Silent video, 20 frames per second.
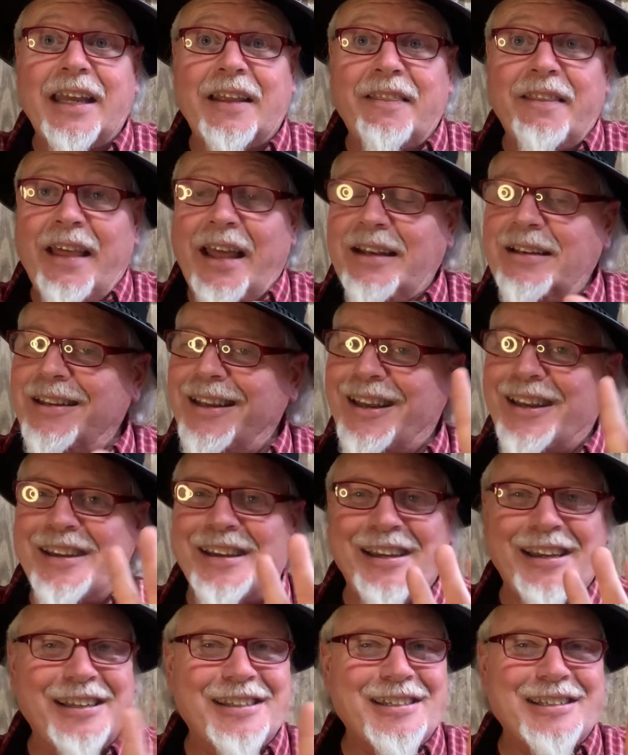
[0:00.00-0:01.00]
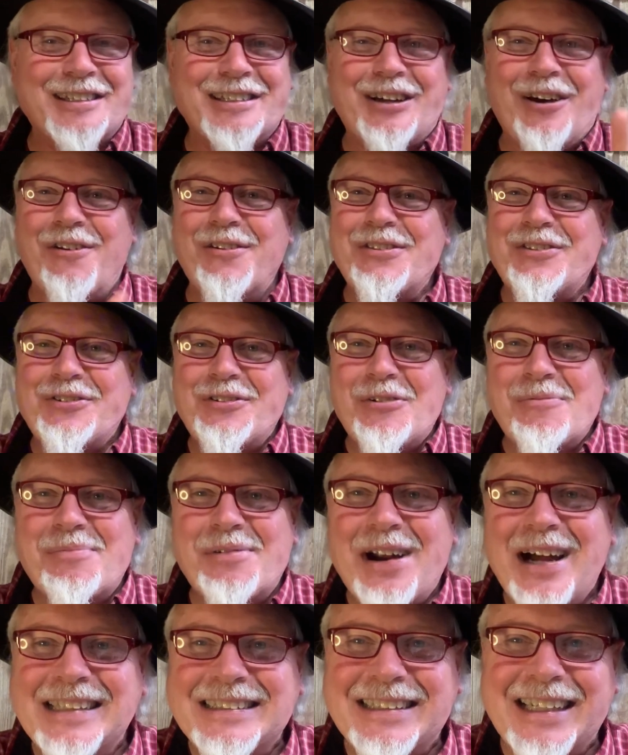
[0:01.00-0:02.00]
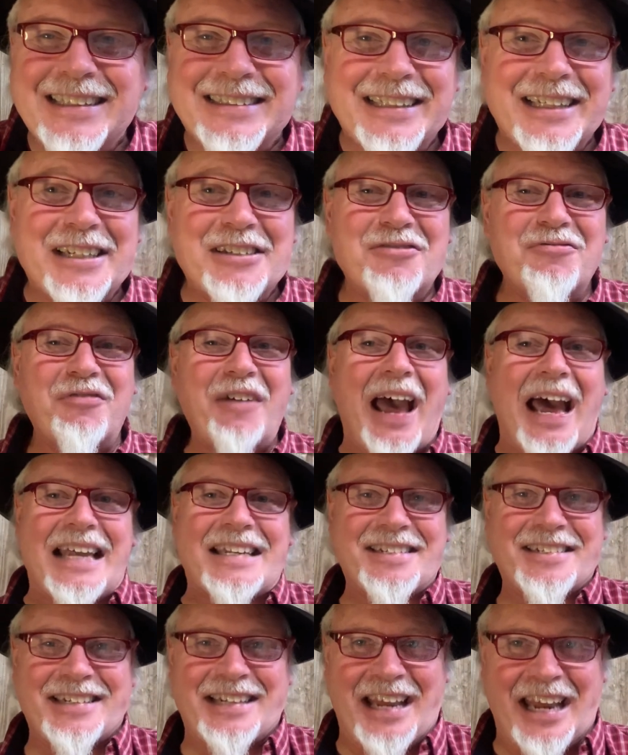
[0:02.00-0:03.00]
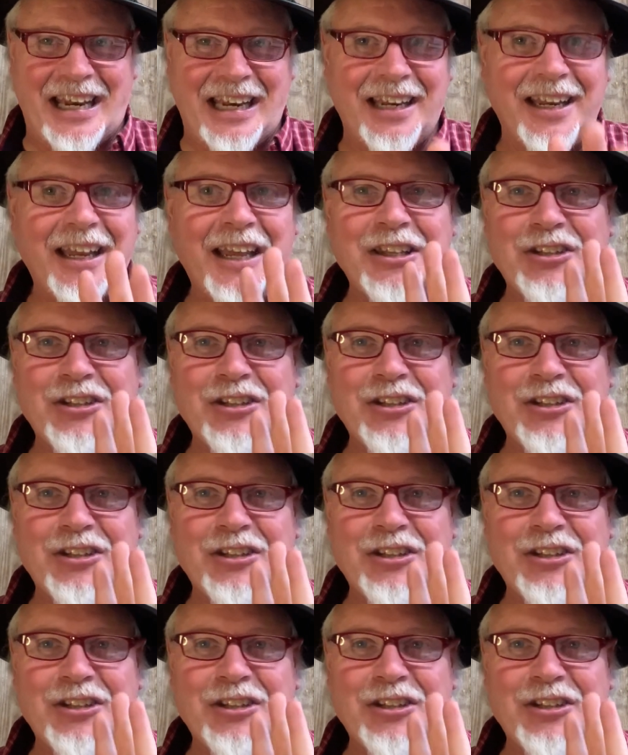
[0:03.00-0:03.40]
and then it's going through a process, and it's fascinating.